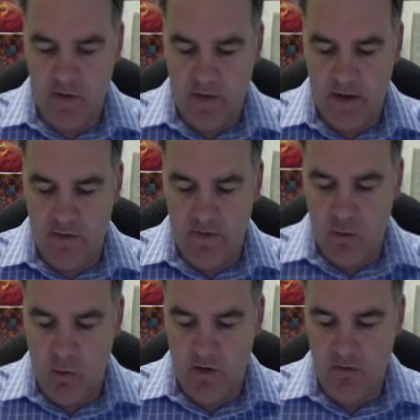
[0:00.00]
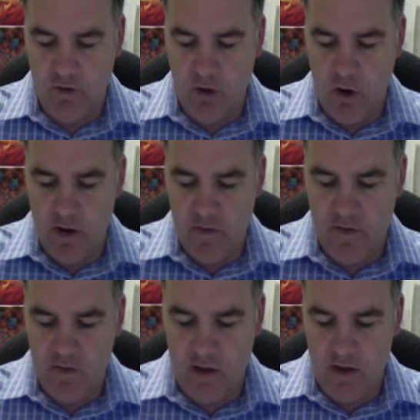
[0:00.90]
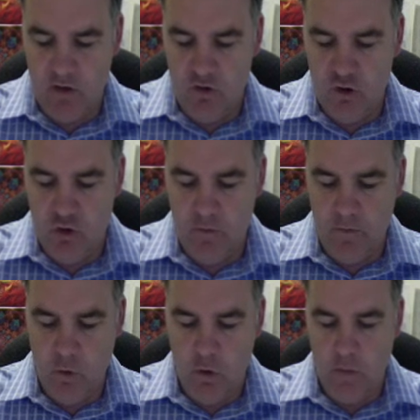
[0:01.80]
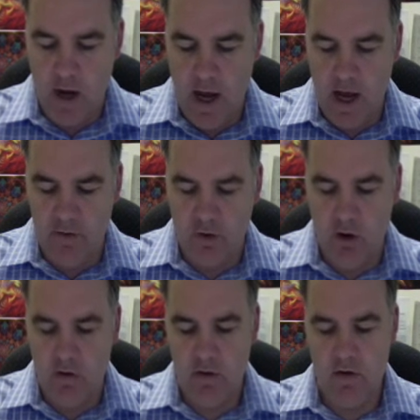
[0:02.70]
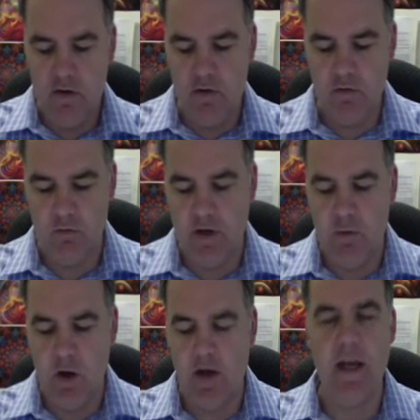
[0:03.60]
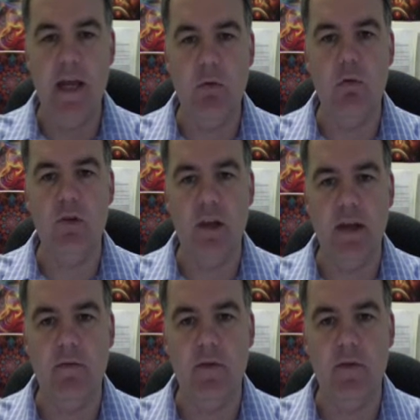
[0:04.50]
That is the equation of the line in this new form, r dot 31 equals 11.